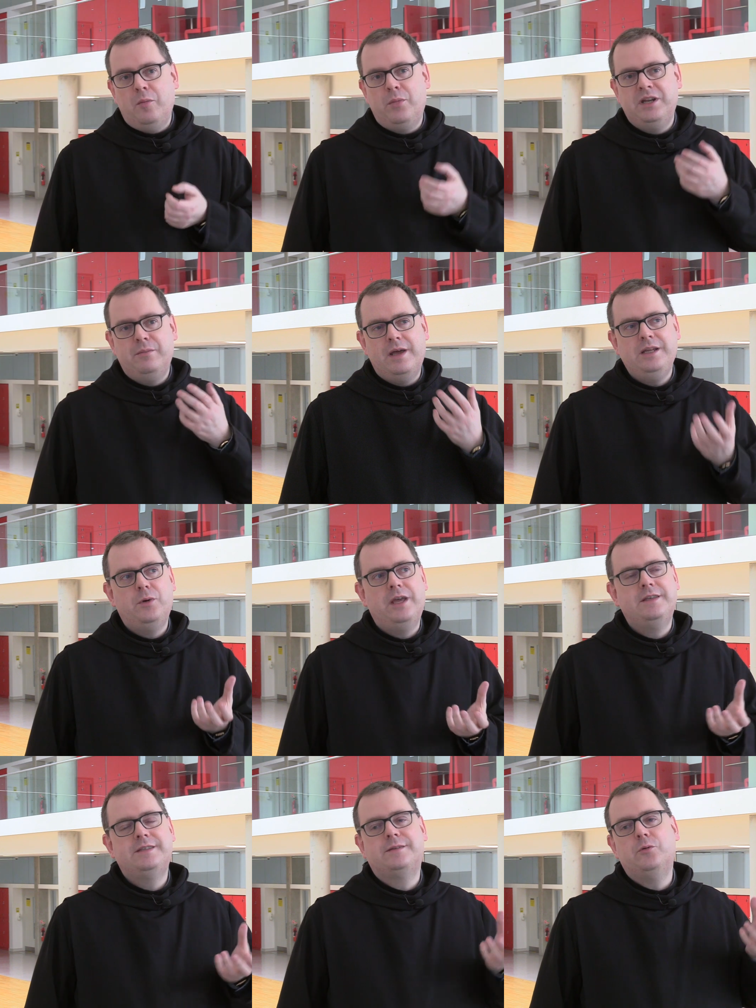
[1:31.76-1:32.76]
But in many
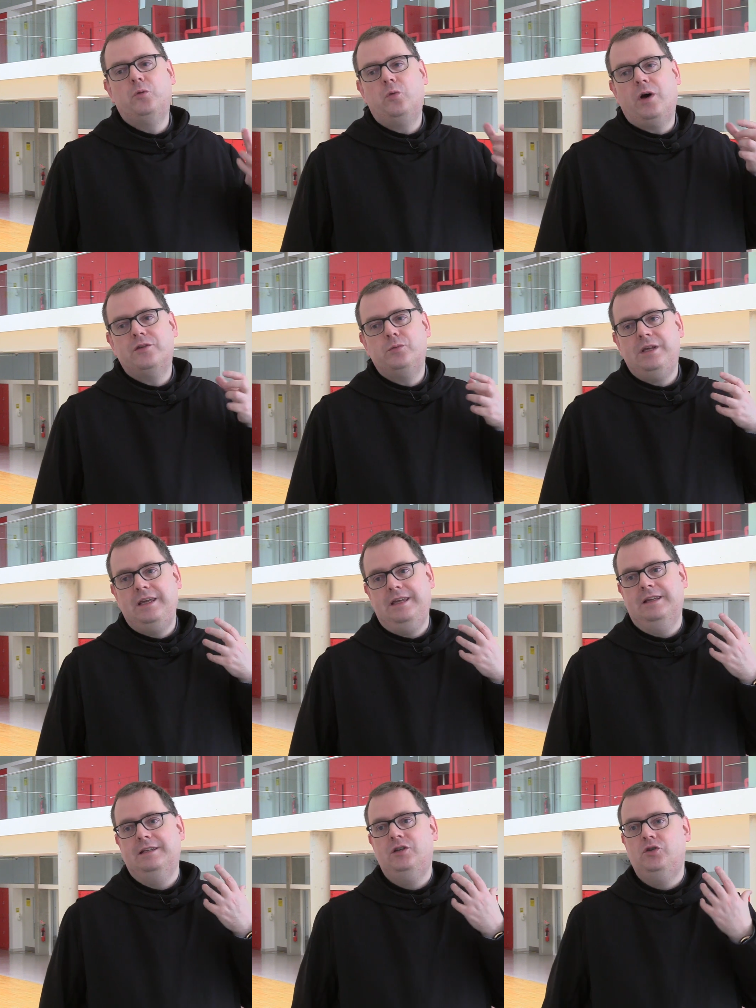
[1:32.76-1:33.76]
ways, what
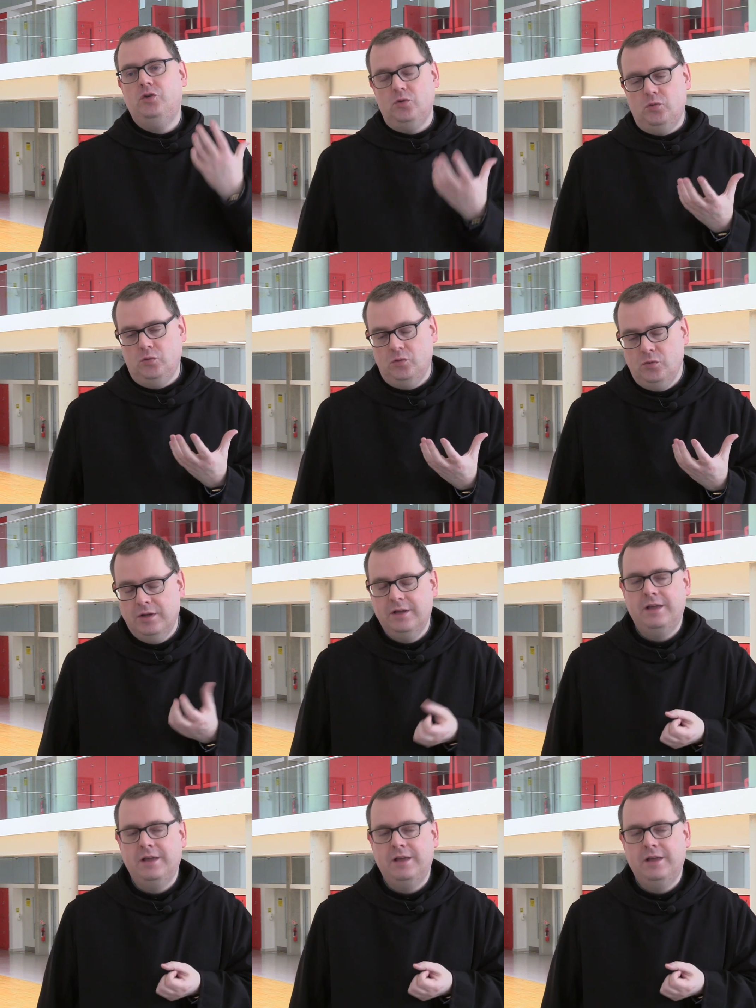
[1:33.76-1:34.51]
we do